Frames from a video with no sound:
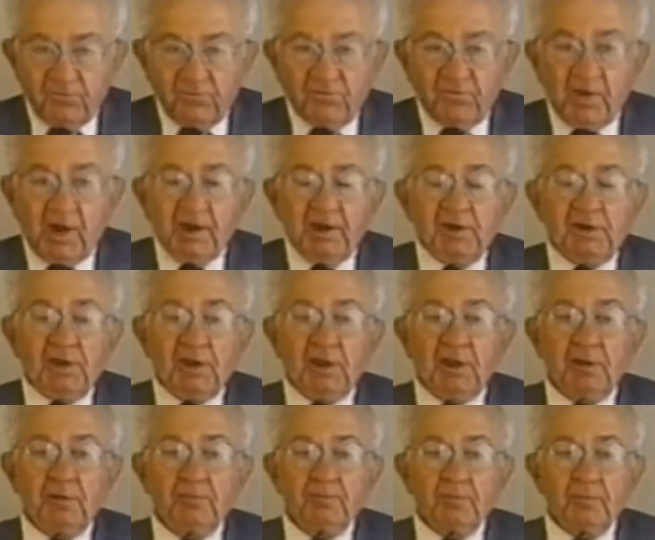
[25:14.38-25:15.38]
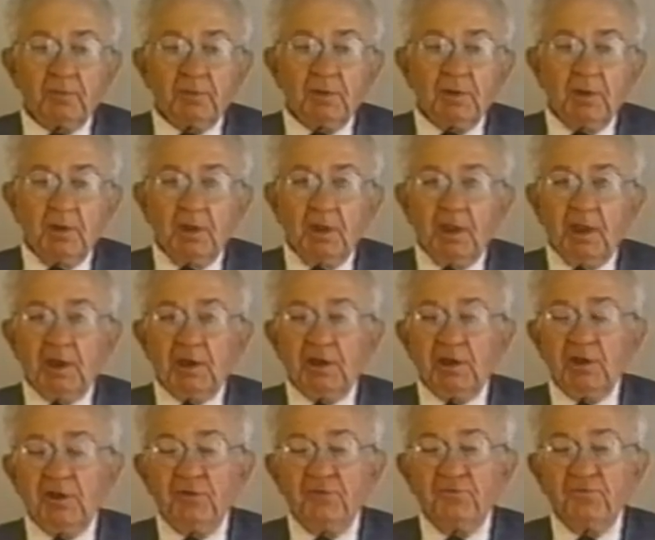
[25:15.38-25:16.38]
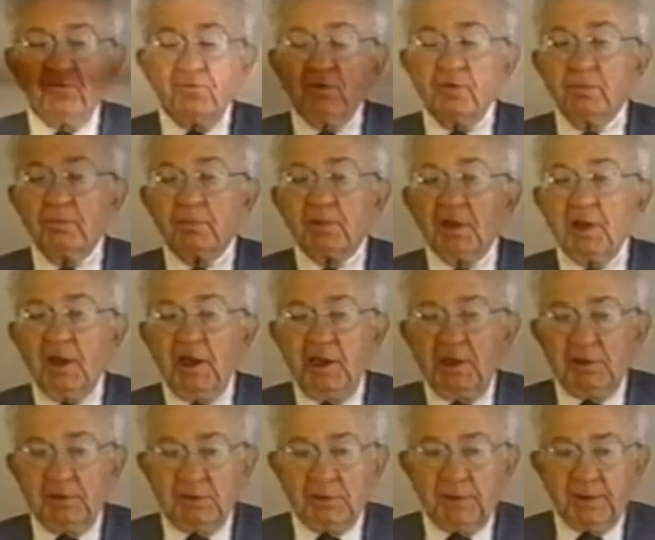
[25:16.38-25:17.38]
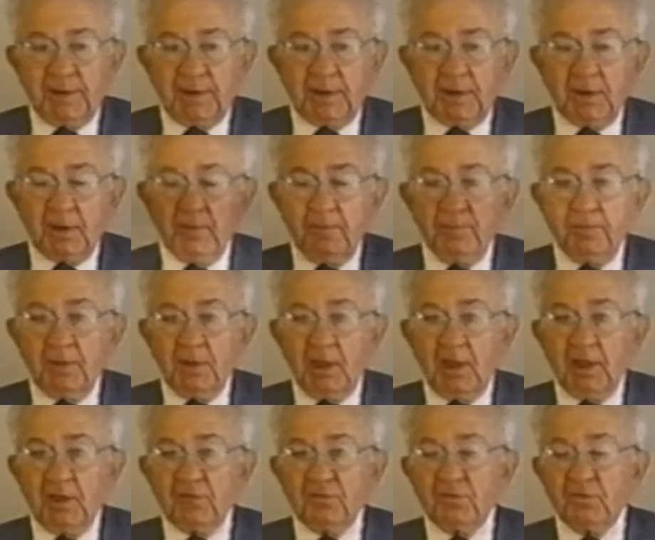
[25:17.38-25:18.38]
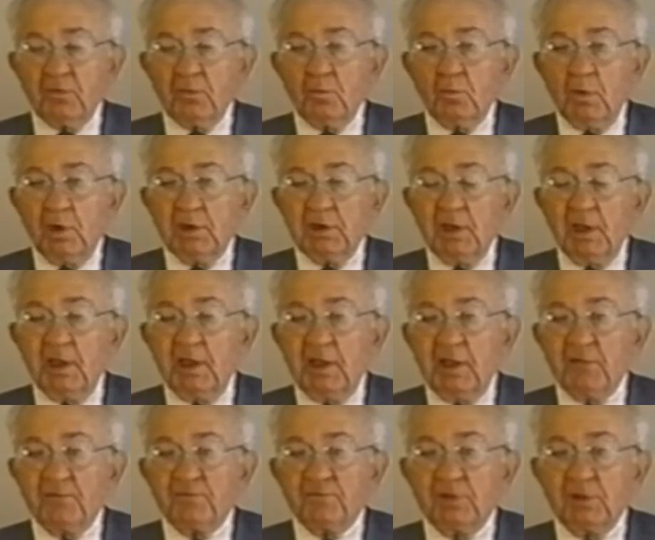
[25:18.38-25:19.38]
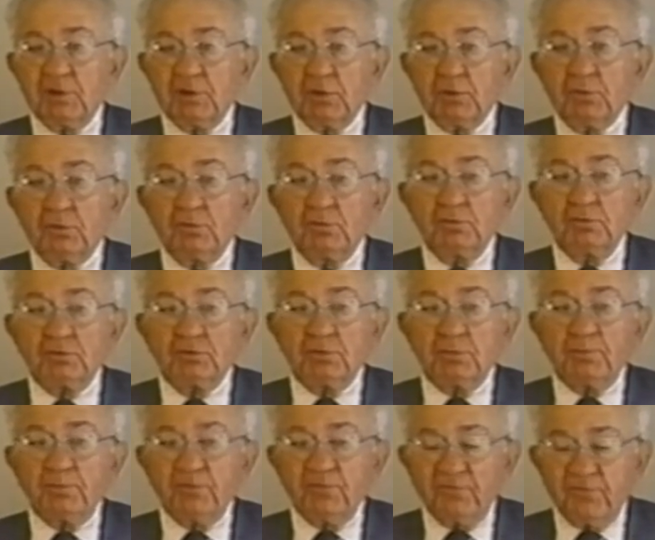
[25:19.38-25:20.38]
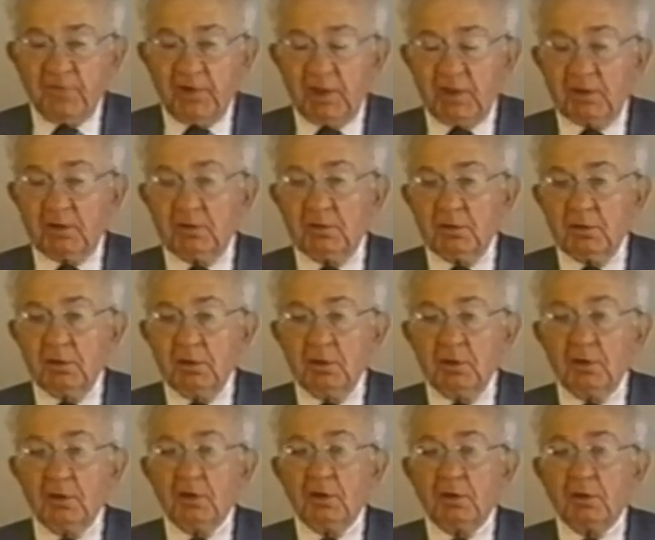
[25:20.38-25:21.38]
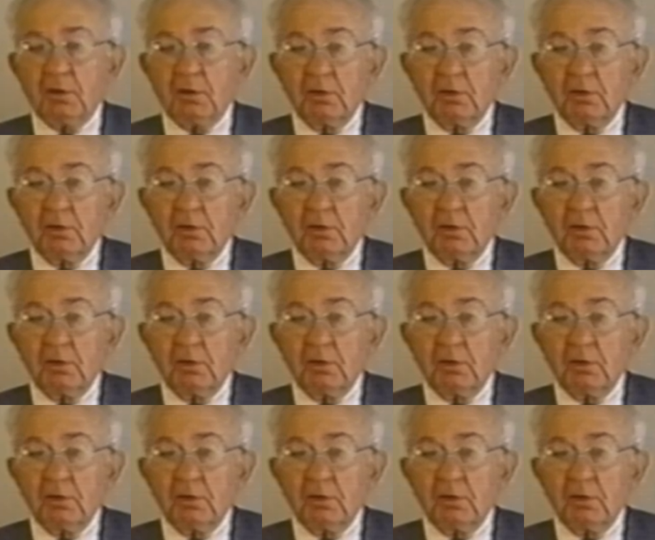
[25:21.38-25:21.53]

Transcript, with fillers: finding any firm guidance as to what I have to do to perfect uh,